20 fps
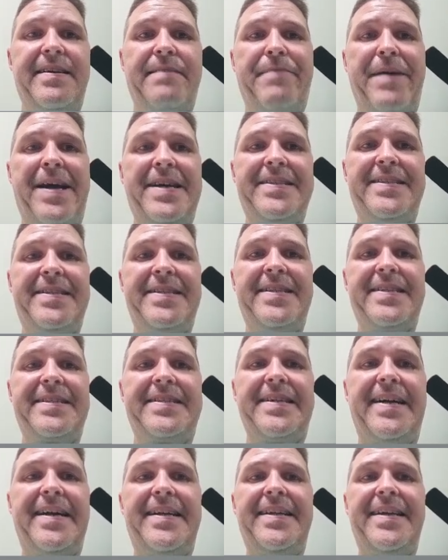Capacity
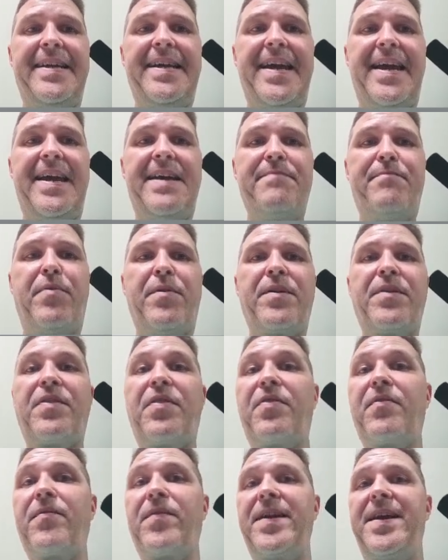is ninety-eight point
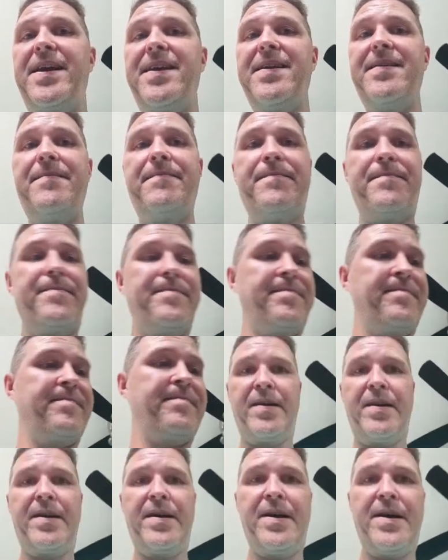three.
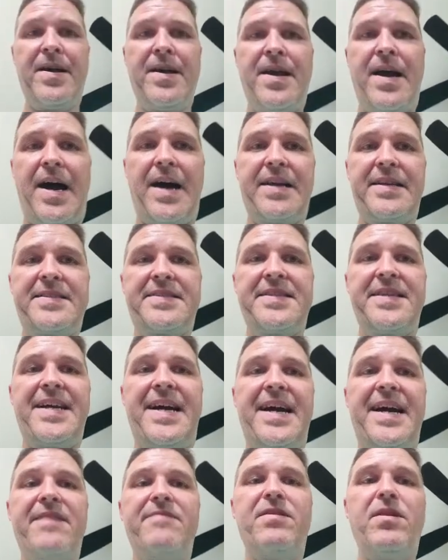Honestly,
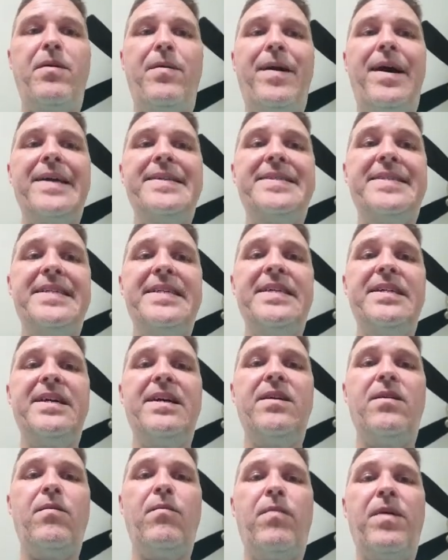I have no
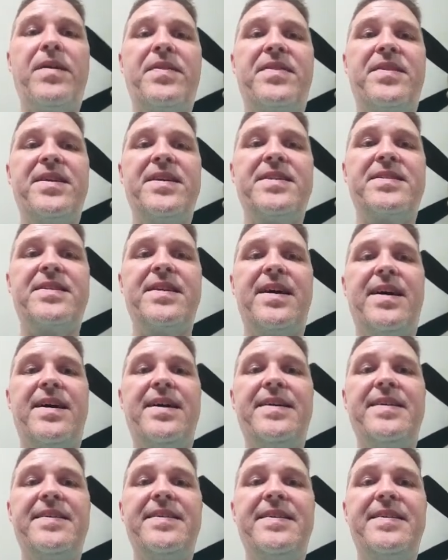idea what this,
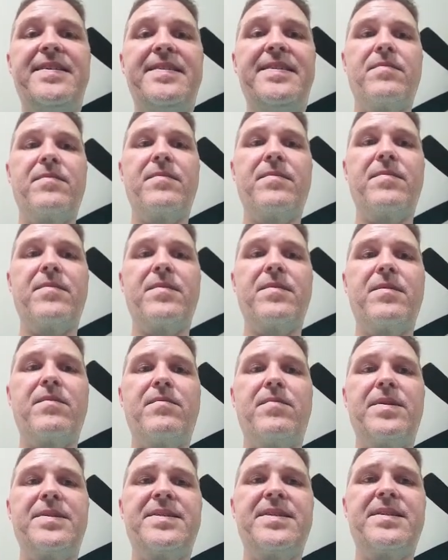uh,
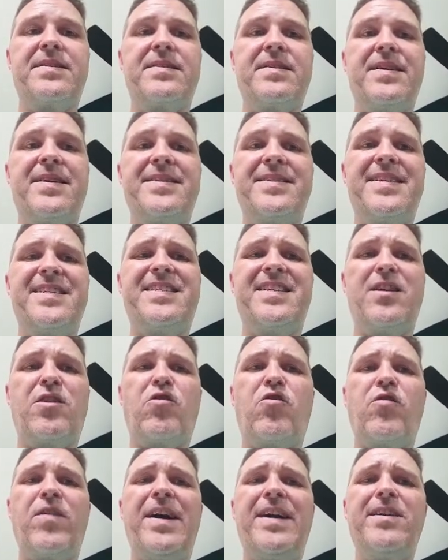what's this, is it
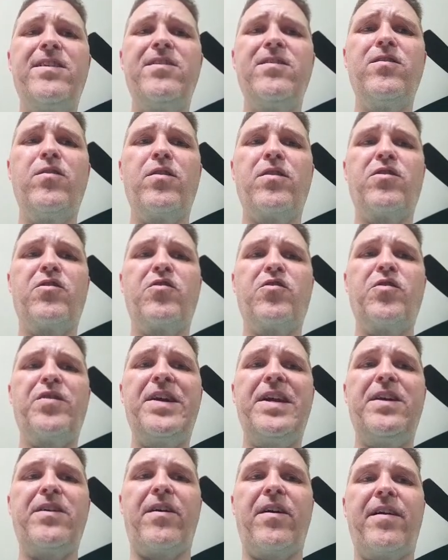Krieger or
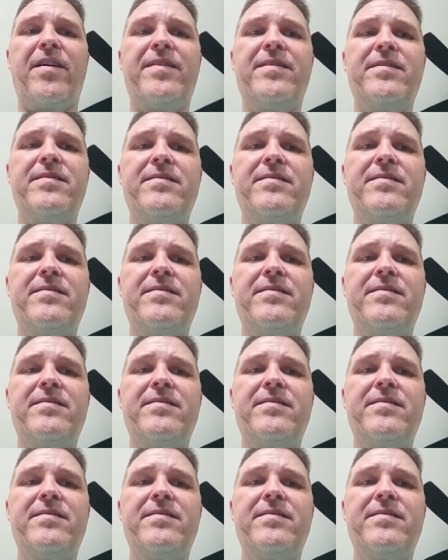Krieger?